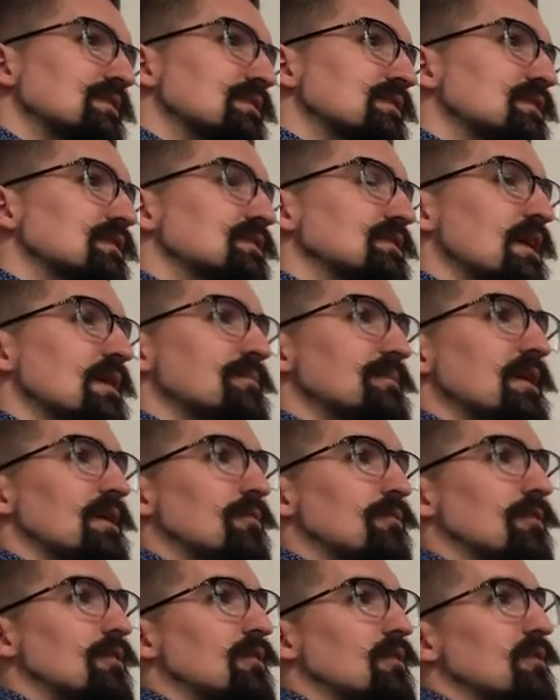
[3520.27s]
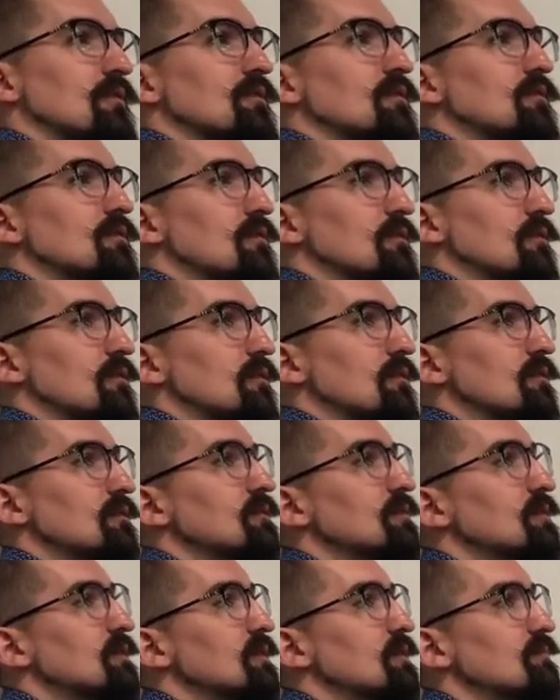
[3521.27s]
climb that wall or
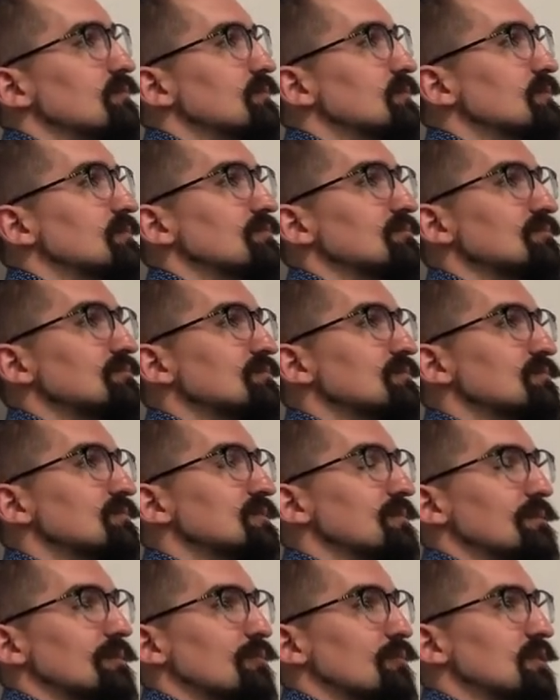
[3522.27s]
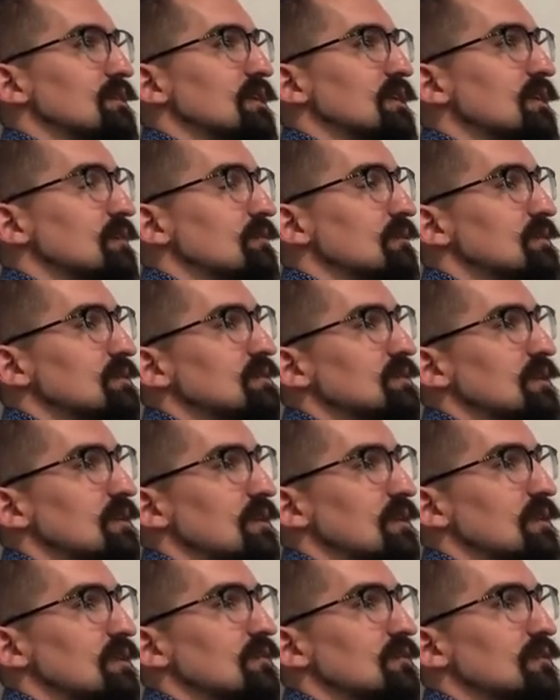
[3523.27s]
something ridiculous,
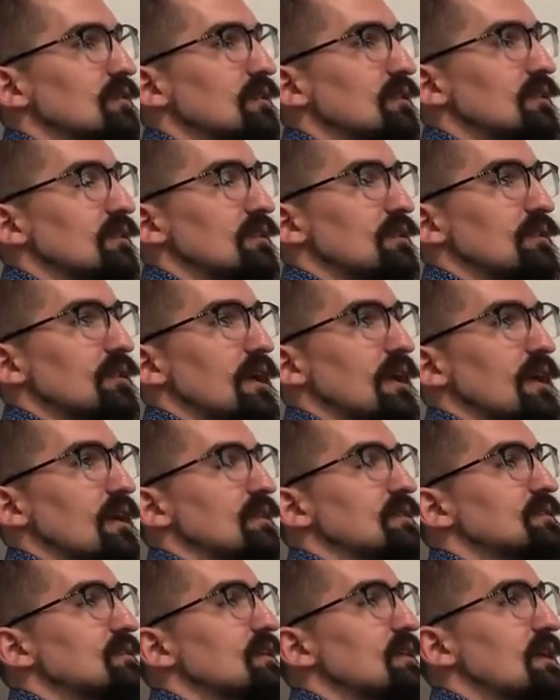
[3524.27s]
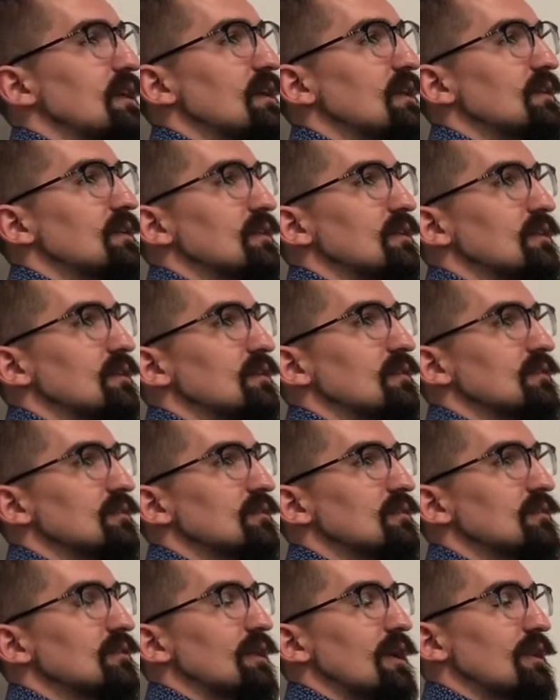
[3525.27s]
uh, land that uh,
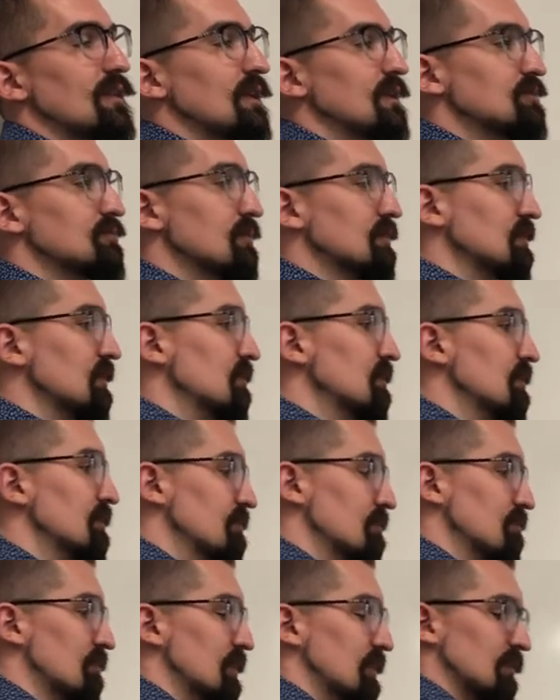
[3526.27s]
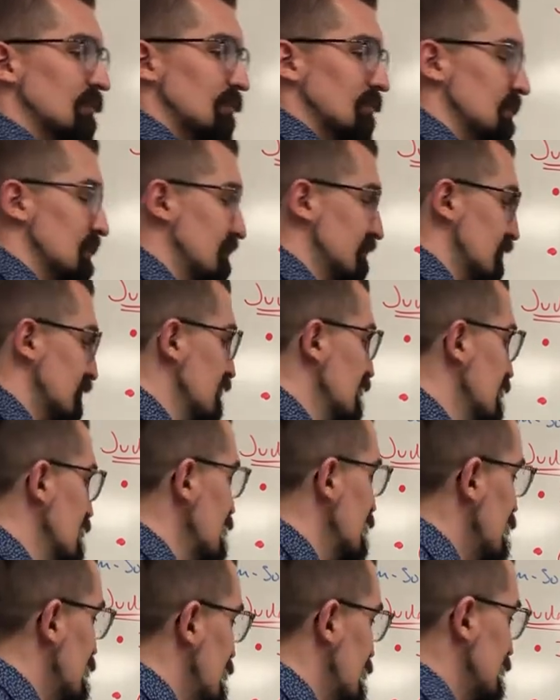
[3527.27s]
land that trick on, on their bike or whatever.
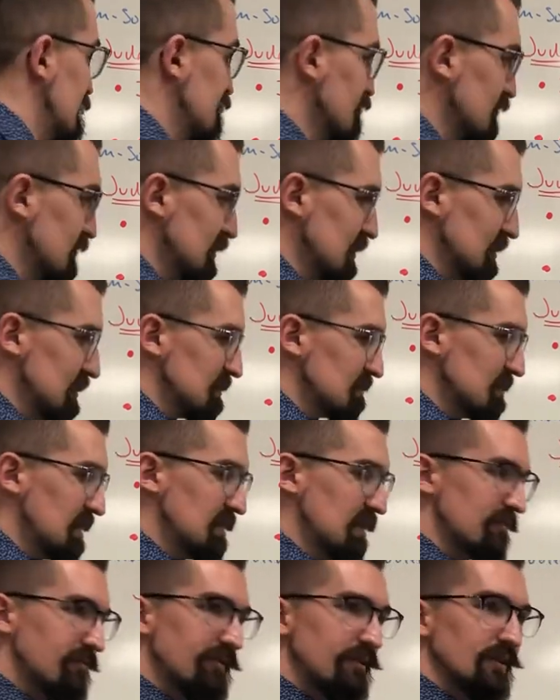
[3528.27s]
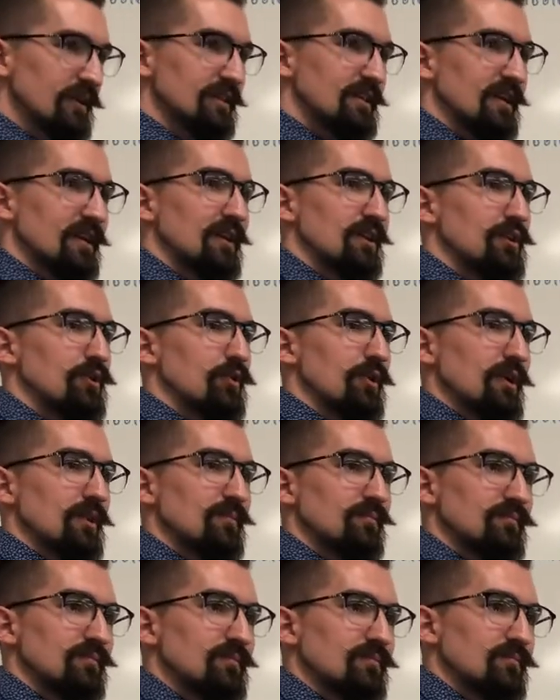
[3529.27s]
Uh, and they feel like they can do it.
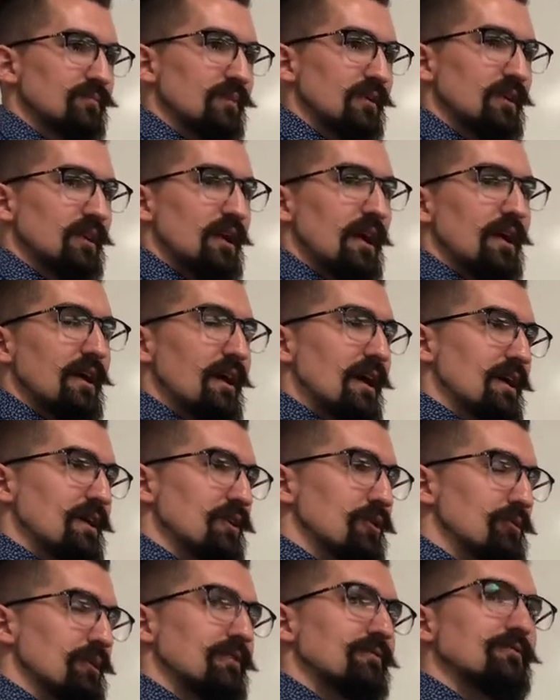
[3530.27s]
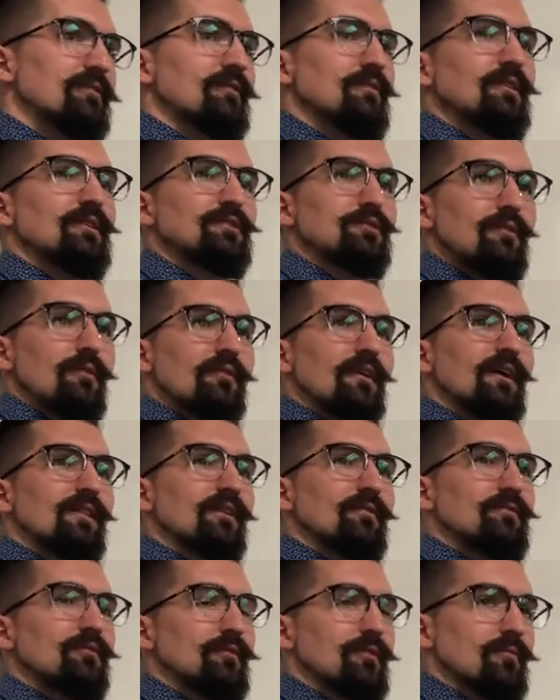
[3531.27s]
And I, I know that feeling too. I've had
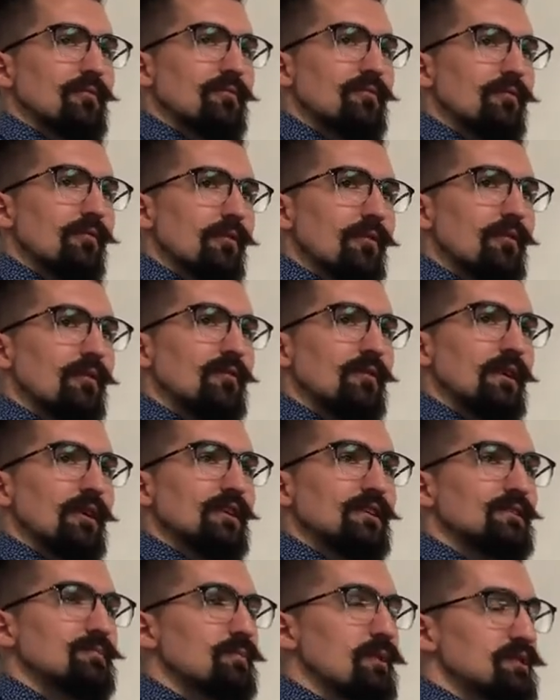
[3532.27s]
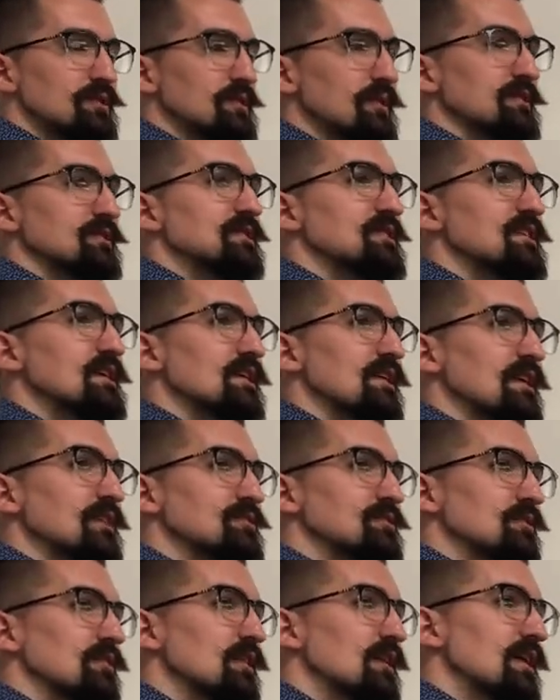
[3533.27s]
that feeling before, like especially as a
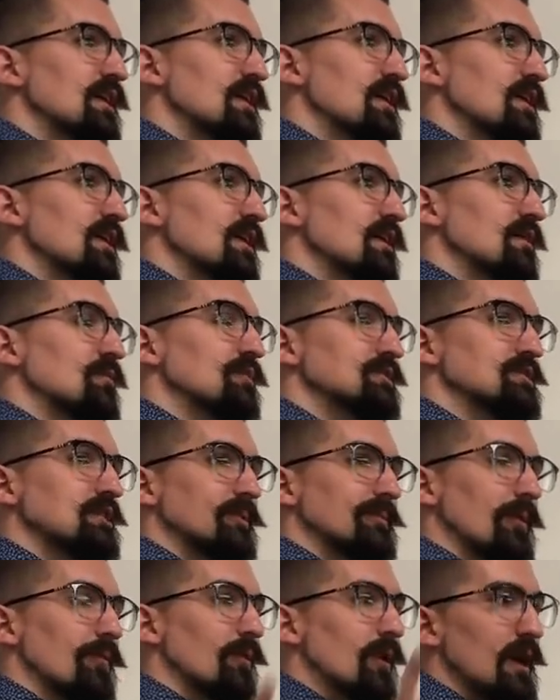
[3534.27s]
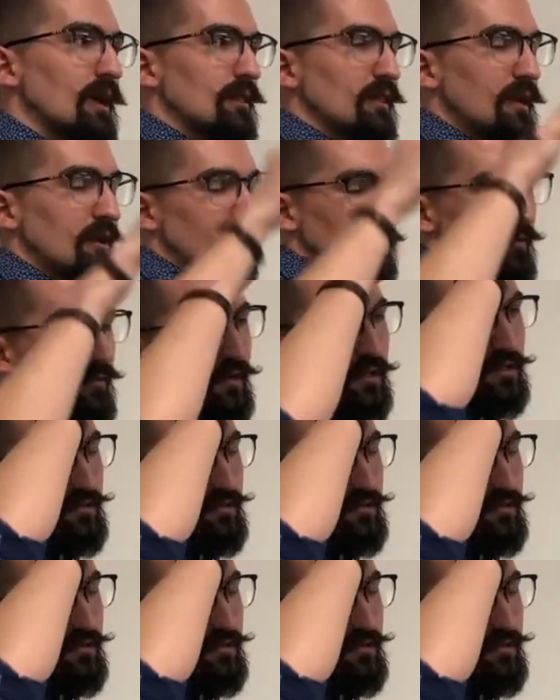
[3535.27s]
teenager. Uh, and we'll talk about why later in